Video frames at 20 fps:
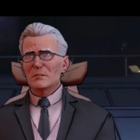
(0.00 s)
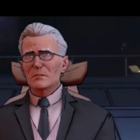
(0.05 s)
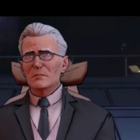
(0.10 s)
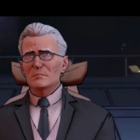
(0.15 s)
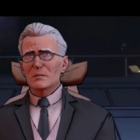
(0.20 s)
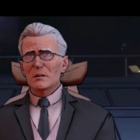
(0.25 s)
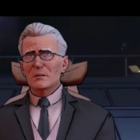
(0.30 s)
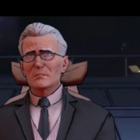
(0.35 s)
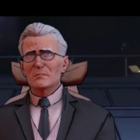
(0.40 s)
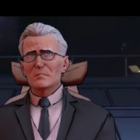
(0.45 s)

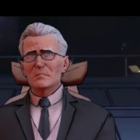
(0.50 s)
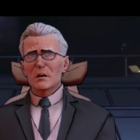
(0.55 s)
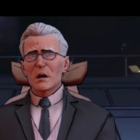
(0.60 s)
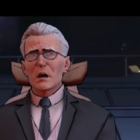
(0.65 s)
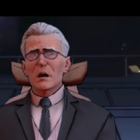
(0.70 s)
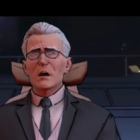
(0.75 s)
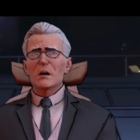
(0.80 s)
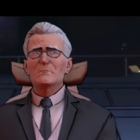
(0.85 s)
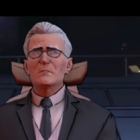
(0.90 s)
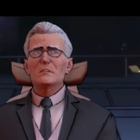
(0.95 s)
on my screen
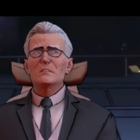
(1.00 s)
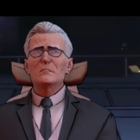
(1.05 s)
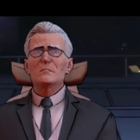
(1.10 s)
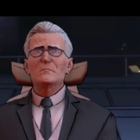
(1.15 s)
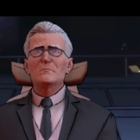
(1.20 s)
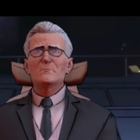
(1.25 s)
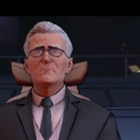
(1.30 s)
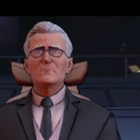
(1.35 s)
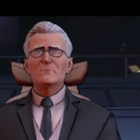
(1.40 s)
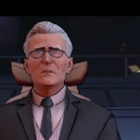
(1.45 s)
now.
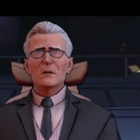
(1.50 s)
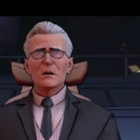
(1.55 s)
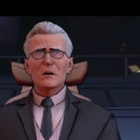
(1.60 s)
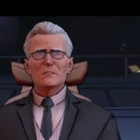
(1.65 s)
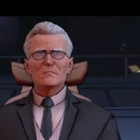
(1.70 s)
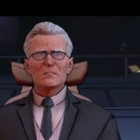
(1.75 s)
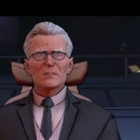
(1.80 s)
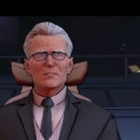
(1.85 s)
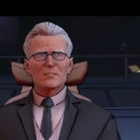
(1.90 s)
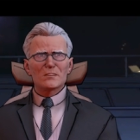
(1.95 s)
This is the
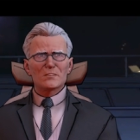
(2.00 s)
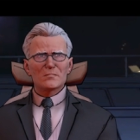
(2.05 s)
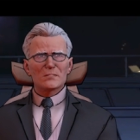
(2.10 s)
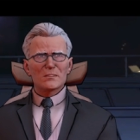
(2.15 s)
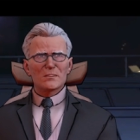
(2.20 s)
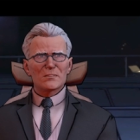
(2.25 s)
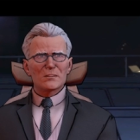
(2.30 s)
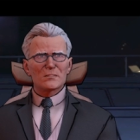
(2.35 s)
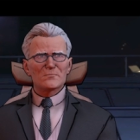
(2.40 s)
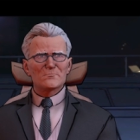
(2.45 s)
most
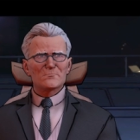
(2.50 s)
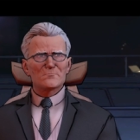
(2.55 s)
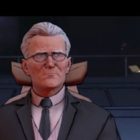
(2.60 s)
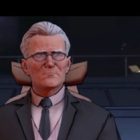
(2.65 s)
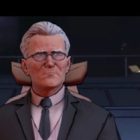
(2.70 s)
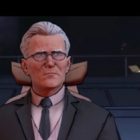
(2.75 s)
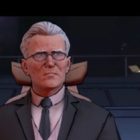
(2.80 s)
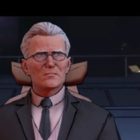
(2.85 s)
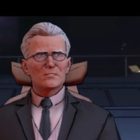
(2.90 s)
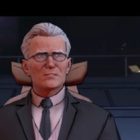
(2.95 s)
unbelievable
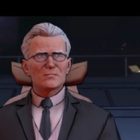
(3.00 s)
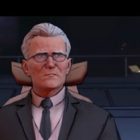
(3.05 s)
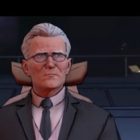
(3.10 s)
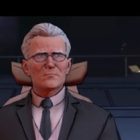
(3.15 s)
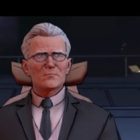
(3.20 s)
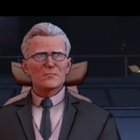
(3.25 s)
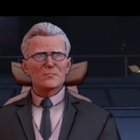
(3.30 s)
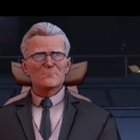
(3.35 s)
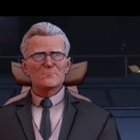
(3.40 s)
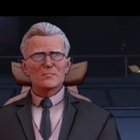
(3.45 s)
thing.
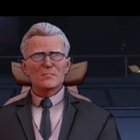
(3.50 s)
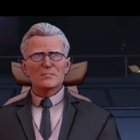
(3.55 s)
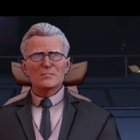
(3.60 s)
Because